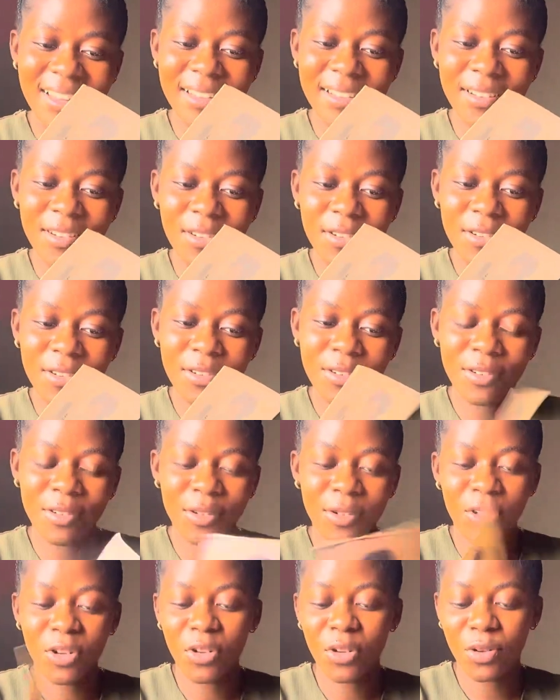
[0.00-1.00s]
No, no,
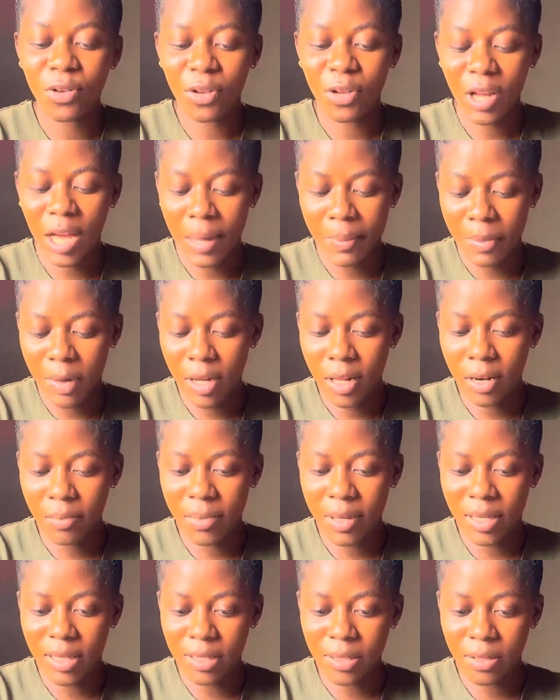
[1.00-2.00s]
no, no, no. I'm going to
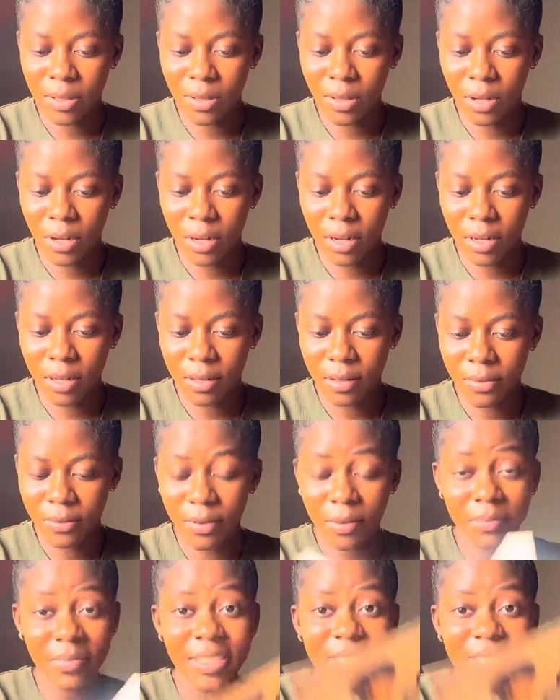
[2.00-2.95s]
be a star. From